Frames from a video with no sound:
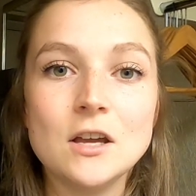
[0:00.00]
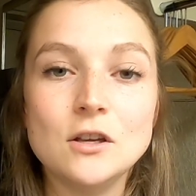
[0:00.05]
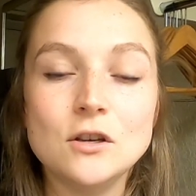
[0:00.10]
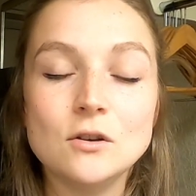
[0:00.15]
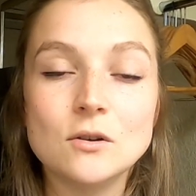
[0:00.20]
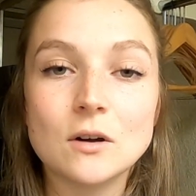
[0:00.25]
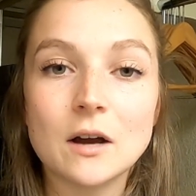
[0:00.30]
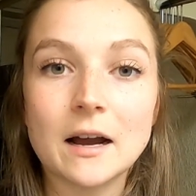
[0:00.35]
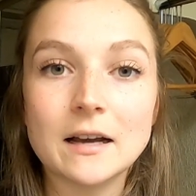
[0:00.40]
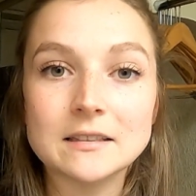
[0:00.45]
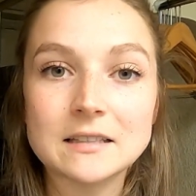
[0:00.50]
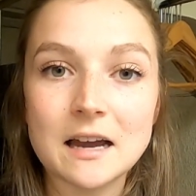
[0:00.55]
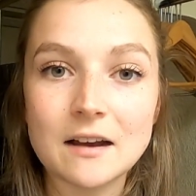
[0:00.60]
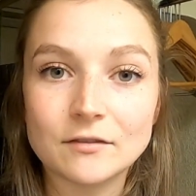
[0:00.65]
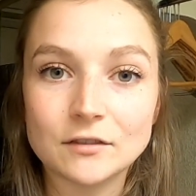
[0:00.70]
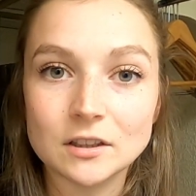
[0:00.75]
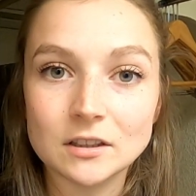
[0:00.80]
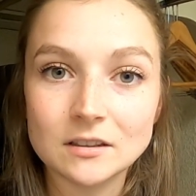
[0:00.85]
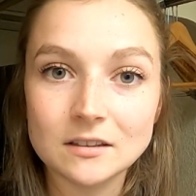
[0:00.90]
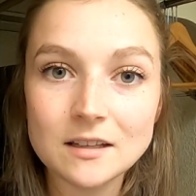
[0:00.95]
"You guys
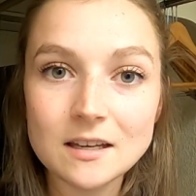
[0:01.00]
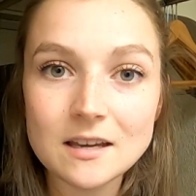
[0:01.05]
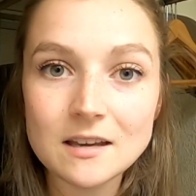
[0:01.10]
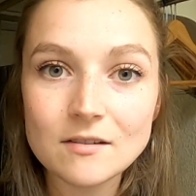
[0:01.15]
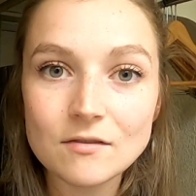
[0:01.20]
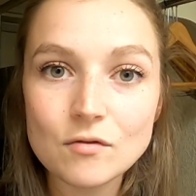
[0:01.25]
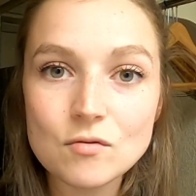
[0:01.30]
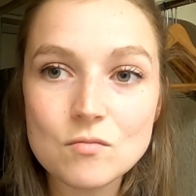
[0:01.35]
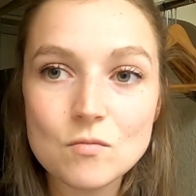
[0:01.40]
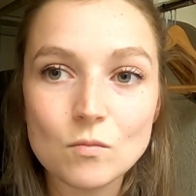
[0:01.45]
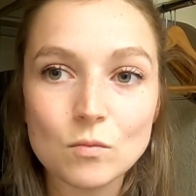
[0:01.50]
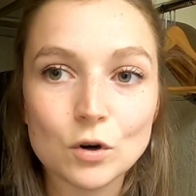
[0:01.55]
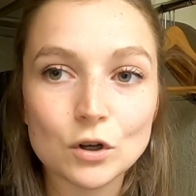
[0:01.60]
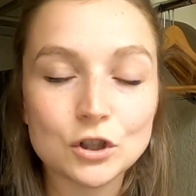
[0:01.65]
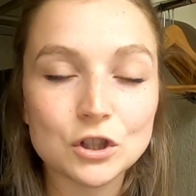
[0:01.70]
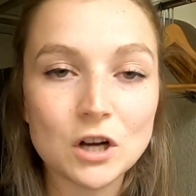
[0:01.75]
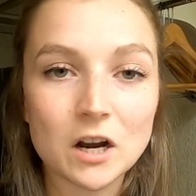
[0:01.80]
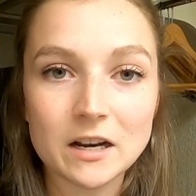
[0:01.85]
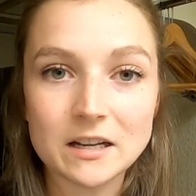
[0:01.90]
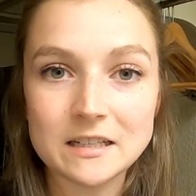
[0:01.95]
have to leave. We're
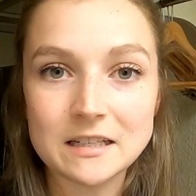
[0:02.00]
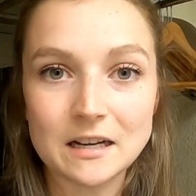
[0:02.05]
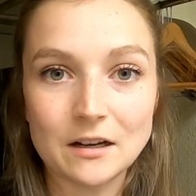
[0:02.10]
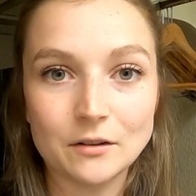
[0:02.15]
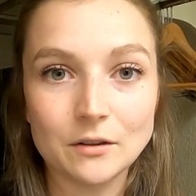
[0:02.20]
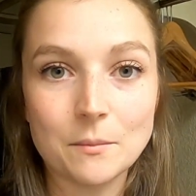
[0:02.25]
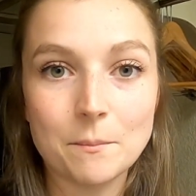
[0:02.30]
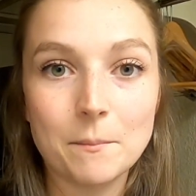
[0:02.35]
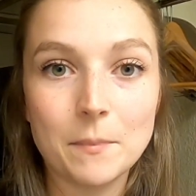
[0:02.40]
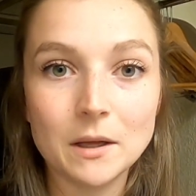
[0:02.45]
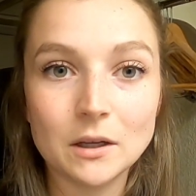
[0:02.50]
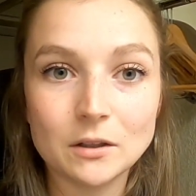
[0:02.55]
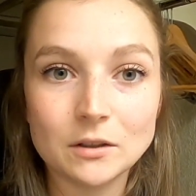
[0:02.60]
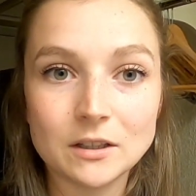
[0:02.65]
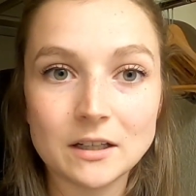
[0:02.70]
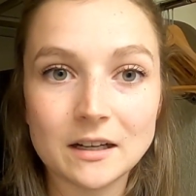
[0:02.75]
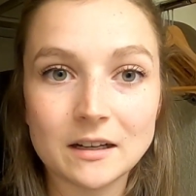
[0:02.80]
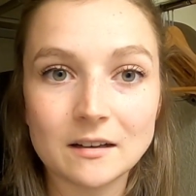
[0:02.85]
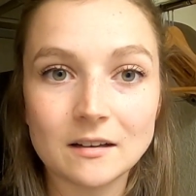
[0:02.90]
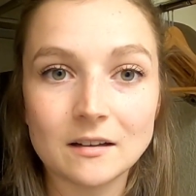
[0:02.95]
shutting down the
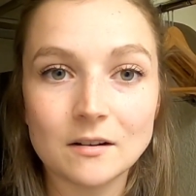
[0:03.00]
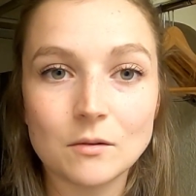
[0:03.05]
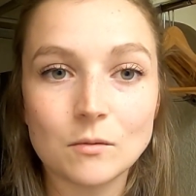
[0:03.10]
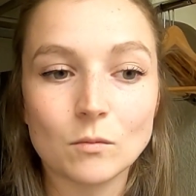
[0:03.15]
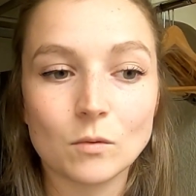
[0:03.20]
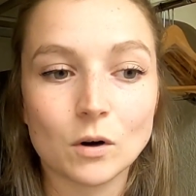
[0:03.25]
building.